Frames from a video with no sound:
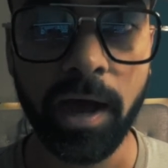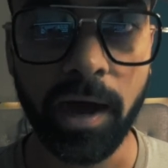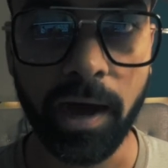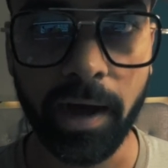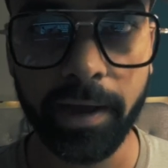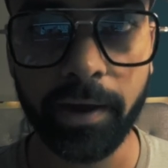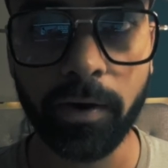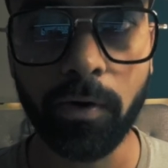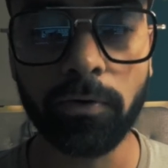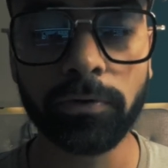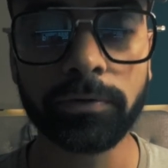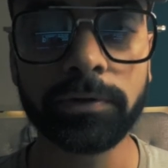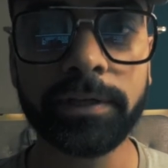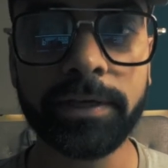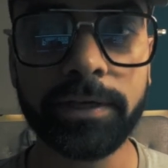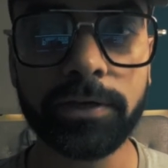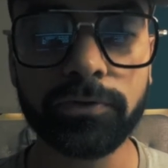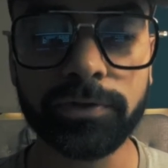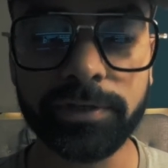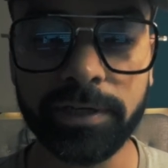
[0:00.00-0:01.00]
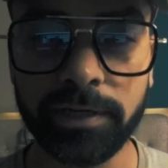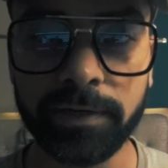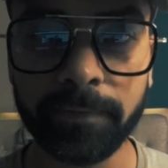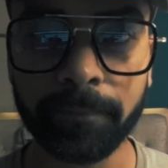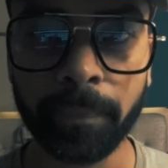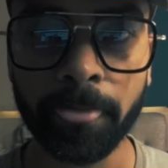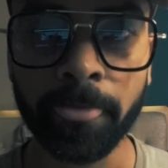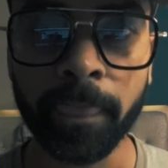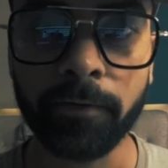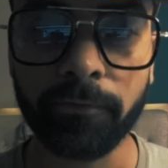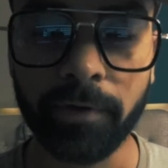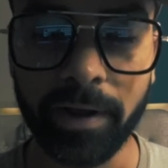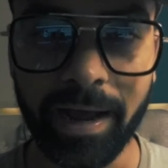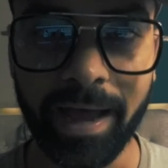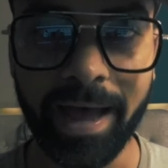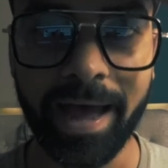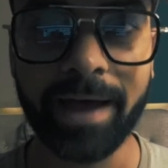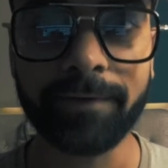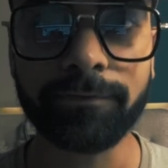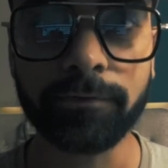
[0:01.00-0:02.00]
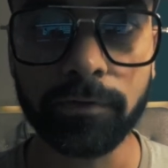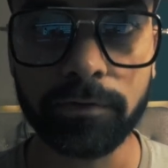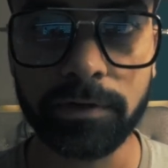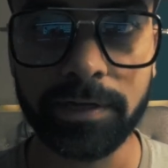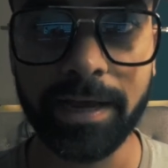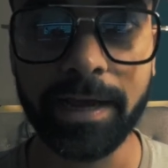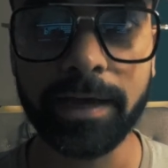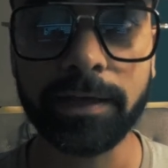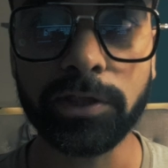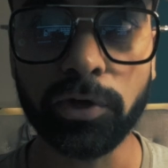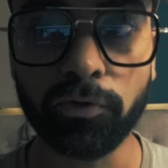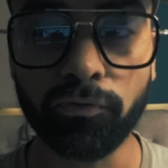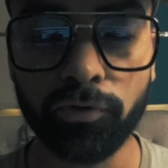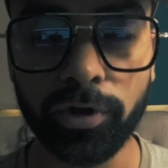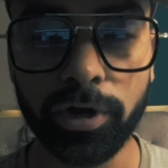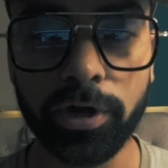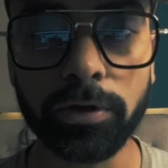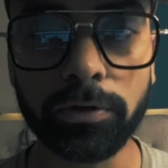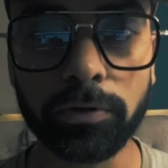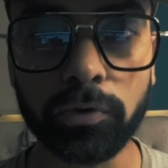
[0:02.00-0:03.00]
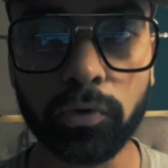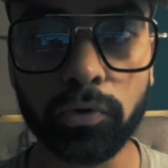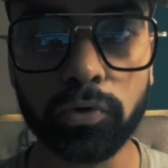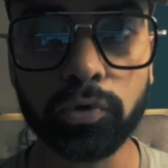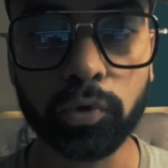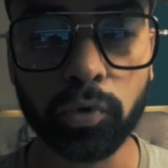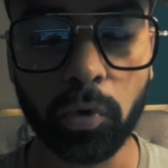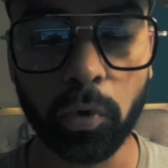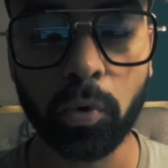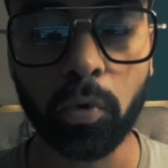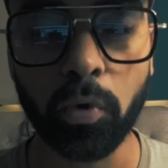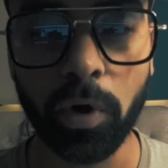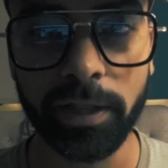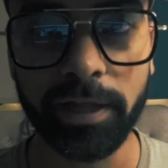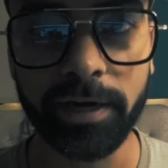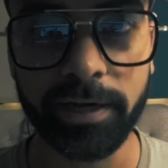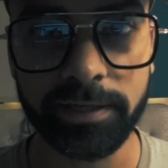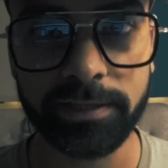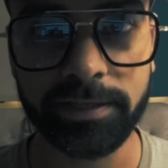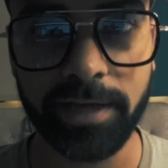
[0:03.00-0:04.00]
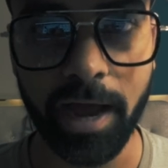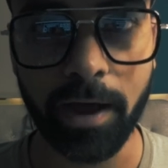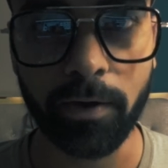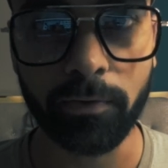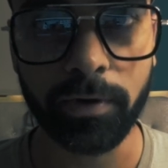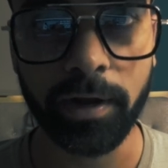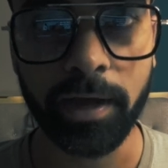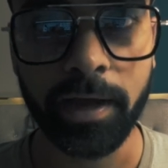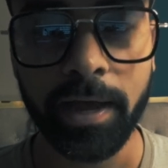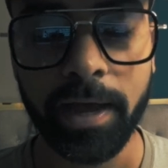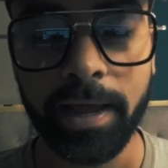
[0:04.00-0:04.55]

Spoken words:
I only use it when I have to take the real good quality sound.